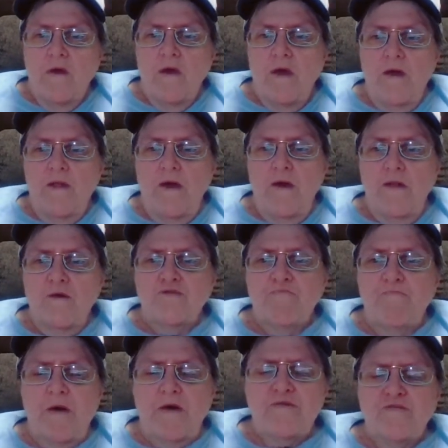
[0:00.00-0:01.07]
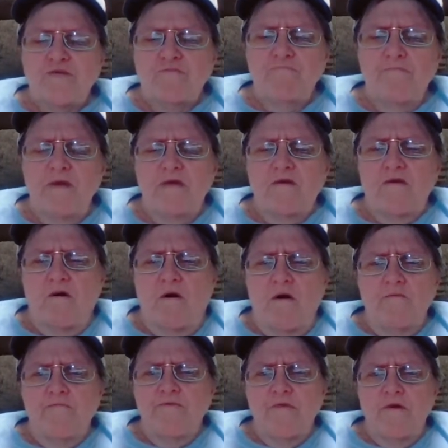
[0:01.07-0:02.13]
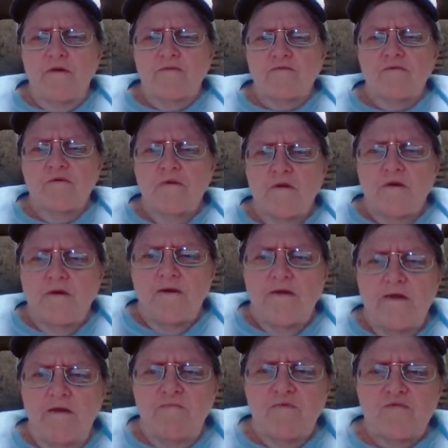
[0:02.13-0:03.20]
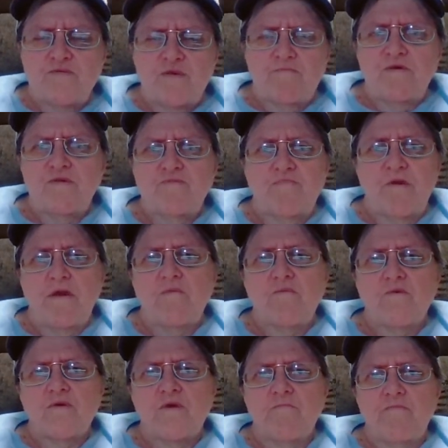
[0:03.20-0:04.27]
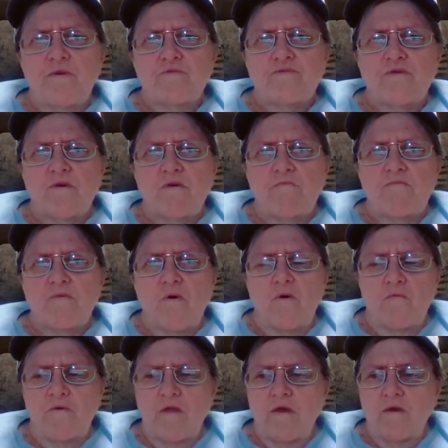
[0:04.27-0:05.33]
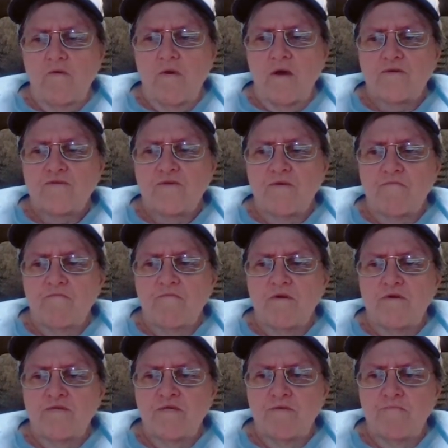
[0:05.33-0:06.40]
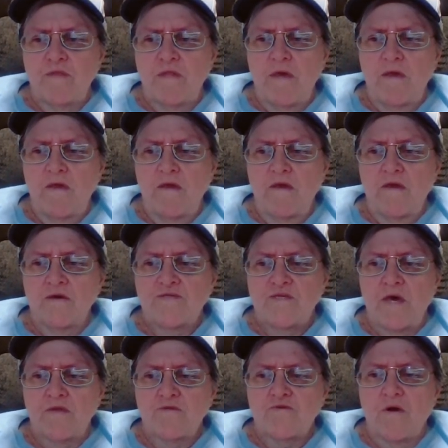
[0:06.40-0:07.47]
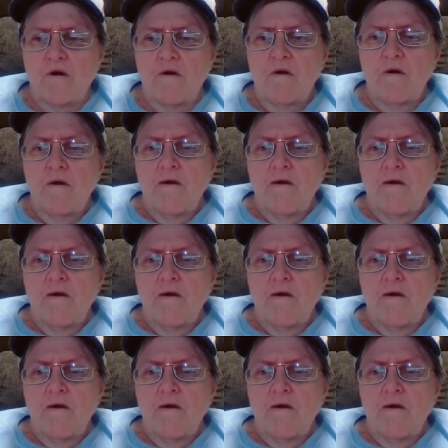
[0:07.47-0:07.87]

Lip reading: and it's best to meet conflict, even if somebody's being really abusive, overly aggressive, intimidating, etc.